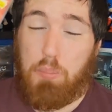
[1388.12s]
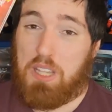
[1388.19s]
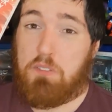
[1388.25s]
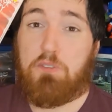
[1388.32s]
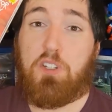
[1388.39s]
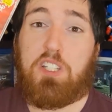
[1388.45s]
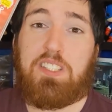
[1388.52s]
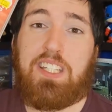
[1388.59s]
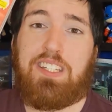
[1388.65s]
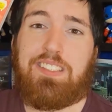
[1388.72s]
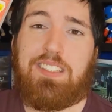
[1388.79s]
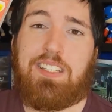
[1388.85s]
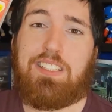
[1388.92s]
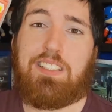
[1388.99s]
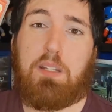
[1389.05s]
But the first
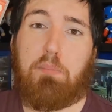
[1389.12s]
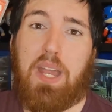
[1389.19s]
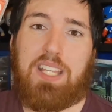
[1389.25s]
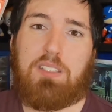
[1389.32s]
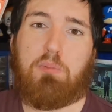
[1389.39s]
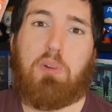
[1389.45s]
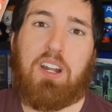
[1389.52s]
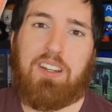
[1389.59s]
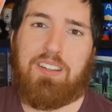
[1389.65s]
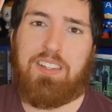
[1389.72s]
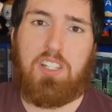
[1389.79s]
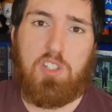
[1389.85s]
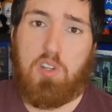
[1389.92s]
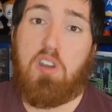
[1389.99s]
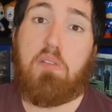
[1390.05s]
season is the best one.
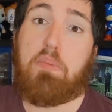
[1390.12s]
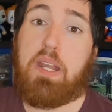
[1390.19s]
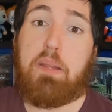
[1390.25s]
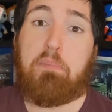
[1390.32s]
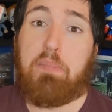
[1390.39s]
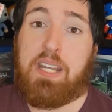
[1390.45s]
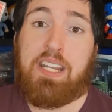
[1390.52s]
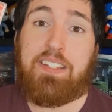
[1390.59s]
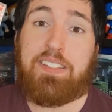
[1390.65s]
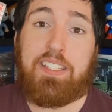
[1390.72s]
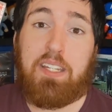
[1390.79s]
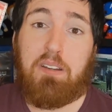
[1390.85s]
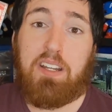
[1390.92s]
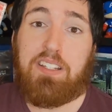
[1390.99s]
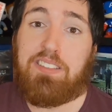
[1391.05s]
This should have been a
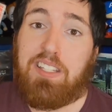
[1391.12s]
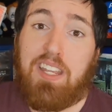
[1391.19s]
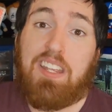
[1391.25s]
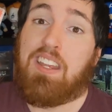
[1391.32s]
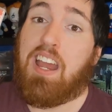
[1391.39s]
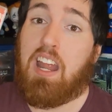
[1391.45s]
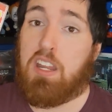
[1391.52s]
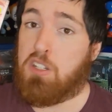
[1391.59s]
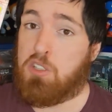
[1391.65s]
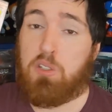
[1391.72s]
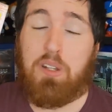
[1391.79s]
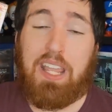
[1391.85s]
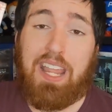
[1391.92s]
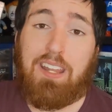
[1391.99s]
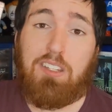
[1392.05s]
mini-series and it
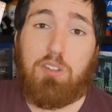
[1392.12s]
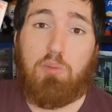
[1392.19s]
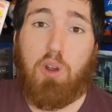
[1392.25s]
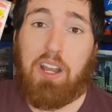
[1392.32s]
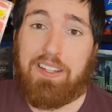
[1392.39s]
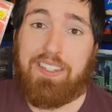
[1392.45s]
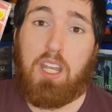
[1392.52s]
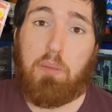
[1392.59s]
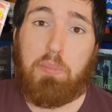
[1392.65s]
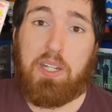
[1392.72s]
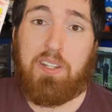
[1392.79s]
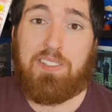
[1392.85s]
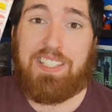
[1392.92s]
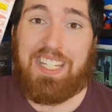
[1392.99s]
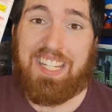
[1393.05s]
should have ended right there
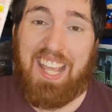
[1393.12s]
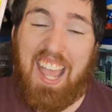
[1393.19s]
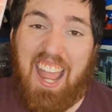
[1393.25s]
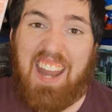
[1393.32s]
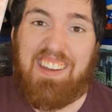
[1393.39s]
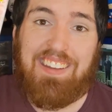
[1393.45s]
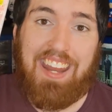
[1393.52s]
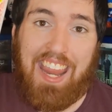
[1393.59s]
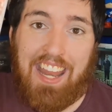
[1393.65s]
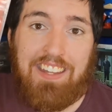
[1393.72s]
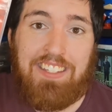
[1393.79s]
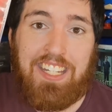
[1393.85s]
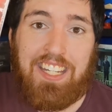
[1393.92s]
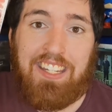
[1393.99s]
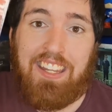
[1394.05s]
because it had an
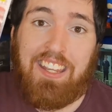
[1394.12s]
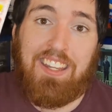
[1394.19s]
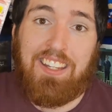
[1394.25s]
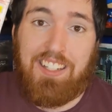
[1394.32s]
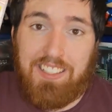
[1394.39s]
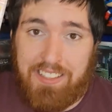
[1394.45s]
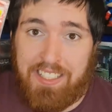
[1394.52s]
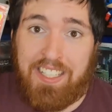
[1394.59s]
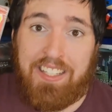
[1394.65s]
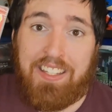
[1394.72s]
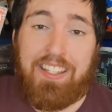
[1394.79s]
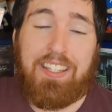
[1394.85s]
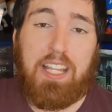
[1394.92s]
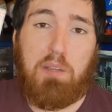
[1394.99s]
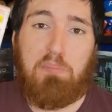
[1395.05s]
ending.
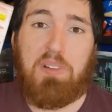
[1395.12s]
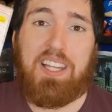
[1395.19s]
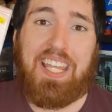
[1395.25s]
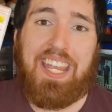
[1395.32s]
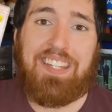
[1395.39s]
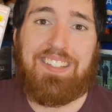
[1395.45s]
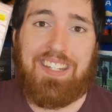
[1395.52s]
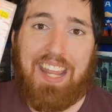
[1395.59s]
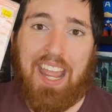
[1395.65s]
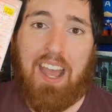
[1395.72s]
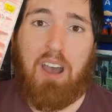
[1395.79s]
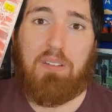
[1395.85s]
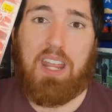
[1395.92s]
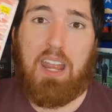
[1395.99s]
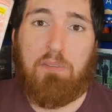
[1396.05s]
Clearly they planned it
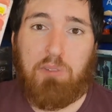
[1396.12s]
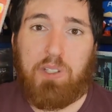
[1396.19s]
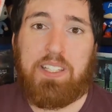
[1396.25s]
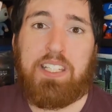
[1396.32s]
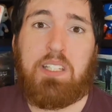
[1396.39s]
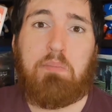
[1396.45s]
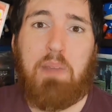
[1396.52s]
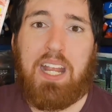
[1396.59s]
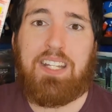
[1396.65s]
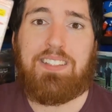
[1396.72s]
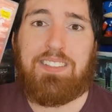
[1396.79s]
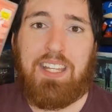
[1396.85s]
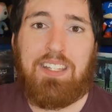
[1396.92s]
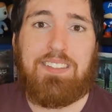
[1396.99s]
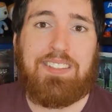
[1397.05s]
out. Everything
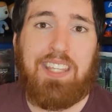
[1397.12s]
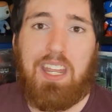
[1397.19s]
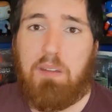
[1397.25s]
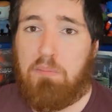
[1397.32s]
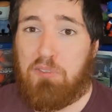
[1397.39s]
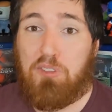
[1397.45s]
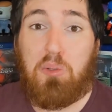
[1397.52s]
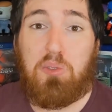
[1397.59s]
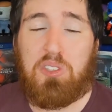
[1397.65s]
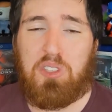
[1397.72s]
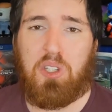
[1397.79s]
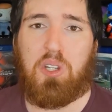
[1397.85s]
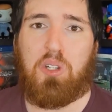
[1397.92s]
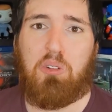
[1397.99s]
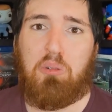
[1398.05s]
made sense, came full
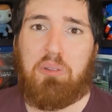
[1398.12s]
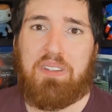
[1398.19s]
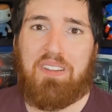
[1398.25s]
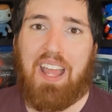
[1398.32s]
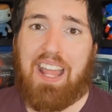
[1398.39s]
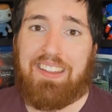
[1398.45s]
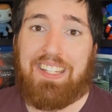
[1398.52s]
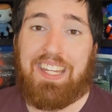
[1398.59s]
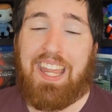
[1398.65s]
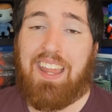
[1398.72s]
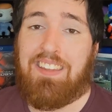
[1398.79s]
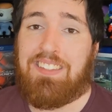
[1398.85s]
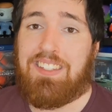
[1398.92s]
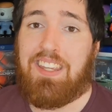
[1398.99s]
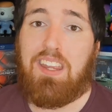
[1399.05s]
circle at the
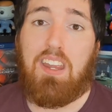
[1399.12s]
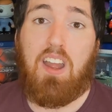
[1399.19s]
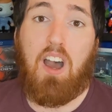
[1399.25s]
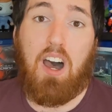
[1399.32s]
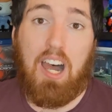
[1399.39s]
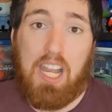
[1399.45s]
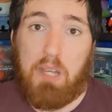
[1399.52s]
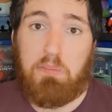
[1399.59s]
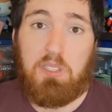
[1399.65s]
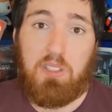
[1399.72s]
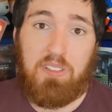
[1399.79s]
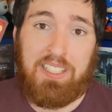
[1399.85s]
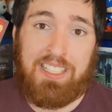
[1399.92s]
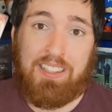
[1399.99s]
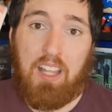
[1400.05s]
end. I
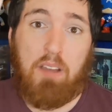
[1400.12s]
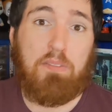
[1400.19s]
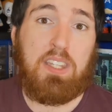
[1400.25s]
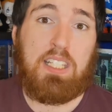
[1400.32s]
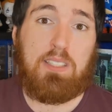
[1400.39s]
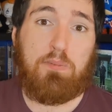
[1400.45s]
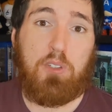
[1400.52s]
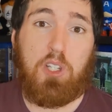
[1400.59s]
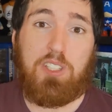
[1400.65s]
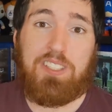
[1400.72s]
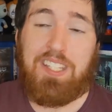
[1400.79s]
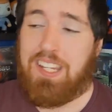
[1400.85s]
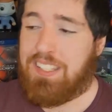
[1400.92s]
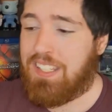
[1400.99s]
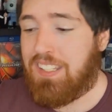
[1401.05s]
absolutely love this
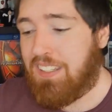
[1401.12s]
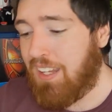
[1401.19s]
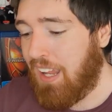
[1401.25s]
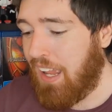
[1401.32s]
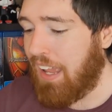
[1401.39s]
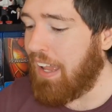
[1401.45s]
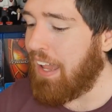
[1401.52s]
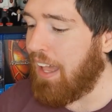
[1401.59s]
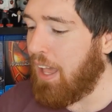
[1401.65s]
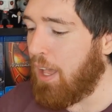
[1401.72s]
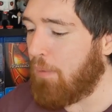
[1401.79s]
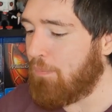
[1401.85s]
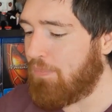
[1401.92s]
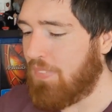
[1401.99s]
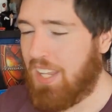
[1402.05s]
first season.
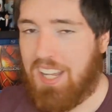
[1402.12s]
I